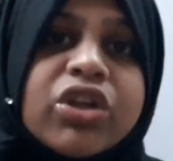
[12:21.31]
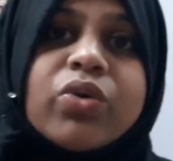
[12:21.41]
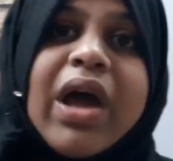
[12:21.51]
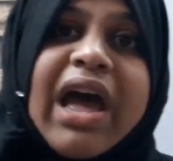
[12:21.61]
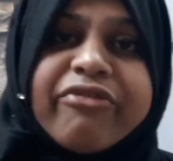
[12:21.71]

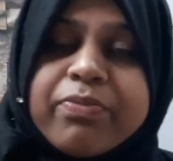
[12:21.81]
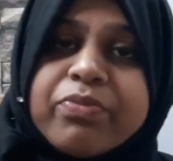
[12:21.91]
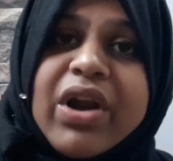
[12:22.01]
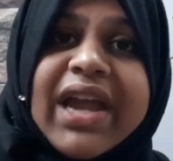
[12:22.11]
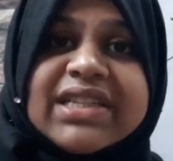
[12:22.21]
you have a
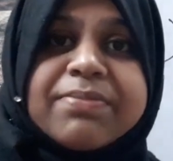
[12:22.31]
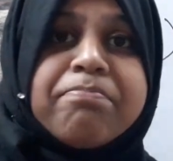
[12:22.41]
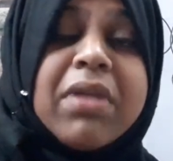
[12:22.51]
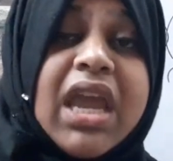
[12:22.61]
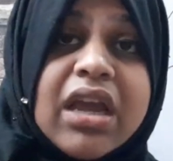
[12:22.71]
price
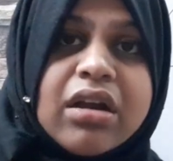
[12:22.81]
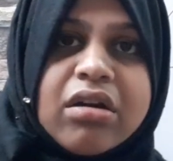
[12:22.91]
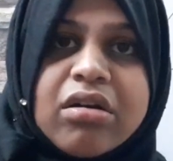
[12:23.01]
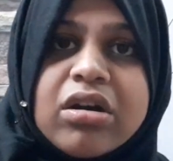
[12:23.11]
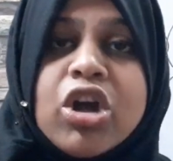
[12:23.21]

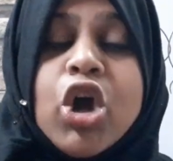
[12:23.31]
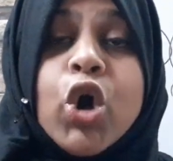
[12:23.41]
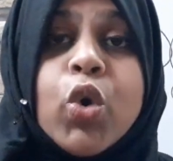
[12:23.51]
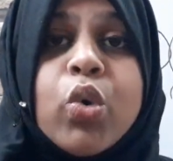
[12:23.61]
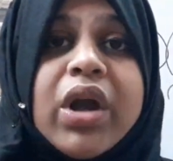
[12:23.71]
maker
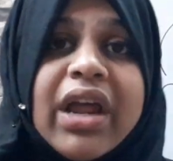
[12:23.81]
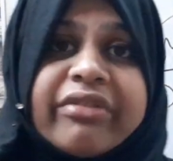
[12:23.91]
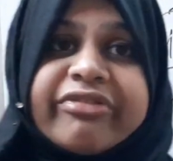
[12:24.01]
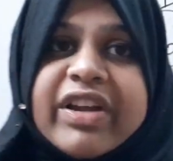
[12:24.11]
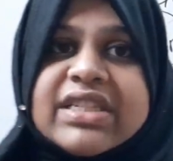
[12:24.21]
who can
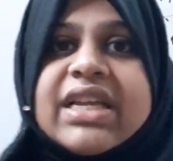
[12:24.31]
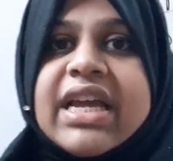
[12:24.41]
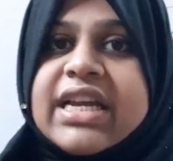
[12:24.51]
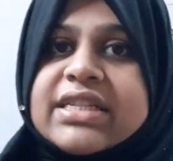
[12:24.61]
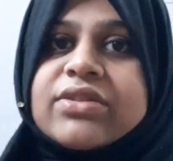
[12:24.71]
fix
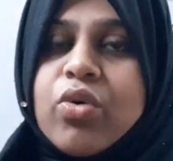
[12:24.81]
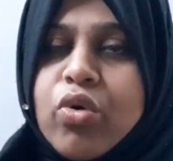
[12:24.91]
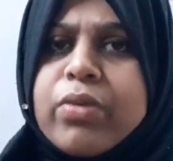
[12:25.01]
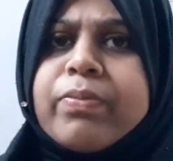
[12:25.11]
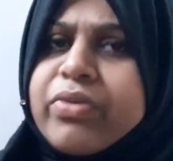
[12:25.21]
his
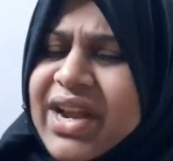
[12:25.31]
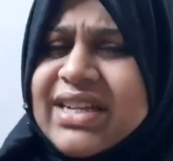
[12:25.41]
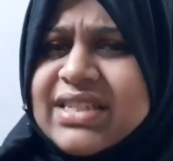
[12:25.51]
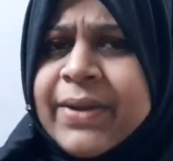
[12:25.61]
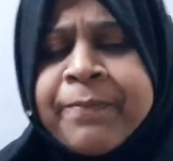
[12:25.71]
own
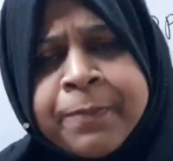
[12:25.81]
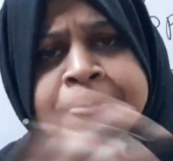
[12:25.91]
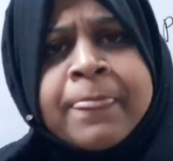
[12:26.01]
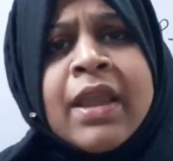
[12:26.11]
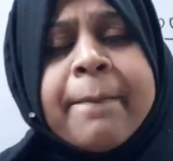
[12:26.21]
price.
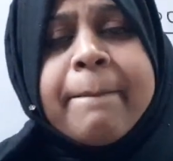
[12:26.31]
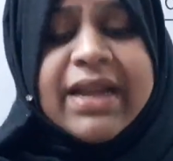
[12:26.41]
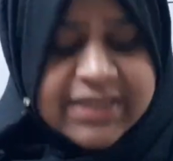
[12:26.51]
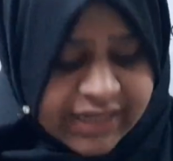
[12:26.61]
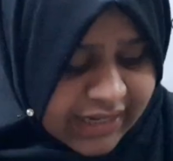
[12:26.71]

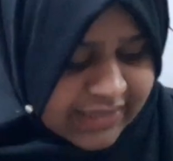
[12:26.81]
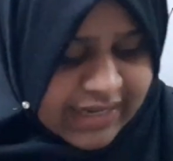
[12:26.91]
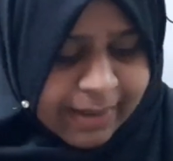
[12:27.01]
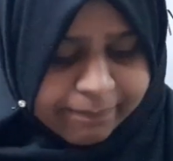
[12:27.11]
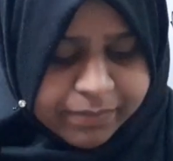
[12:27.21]
Basic
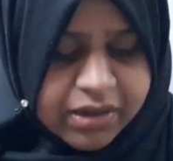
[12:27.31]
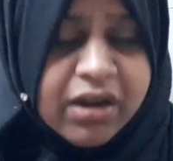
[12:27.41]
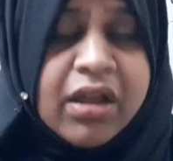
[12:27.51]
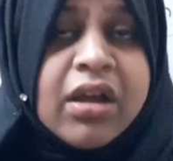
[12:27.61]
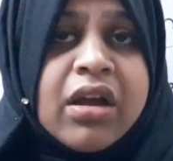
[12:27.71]
example
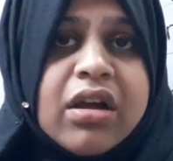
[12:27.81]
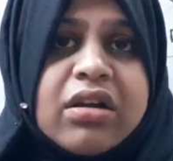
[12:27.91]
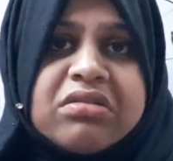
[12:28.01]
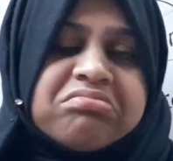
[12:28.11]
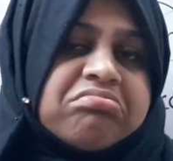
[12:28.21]

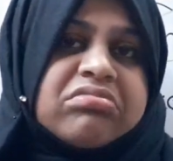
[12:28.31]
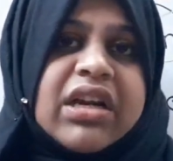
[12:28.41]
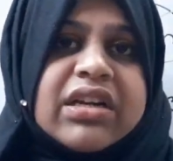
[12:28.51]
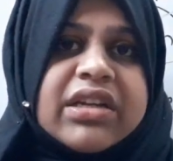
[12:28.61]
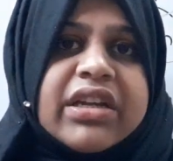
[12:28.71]

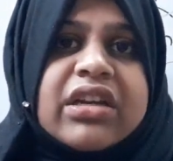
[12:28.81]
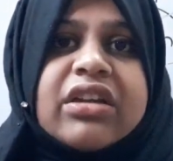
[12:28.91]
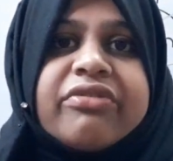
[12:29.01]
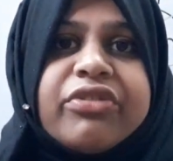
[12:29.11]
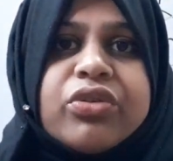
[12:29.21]
that I can
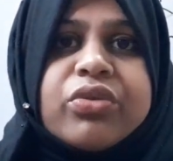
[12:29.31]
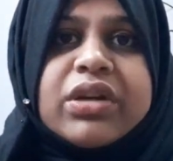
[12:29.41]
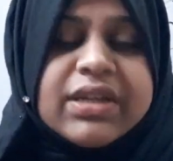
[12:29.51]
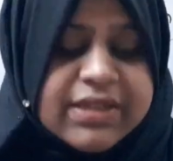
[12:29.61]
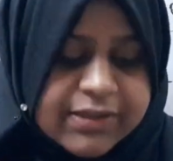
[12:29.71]
give you
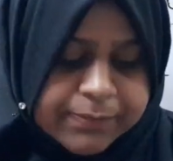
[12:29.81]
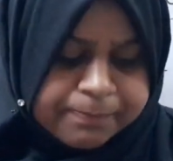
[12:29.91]
is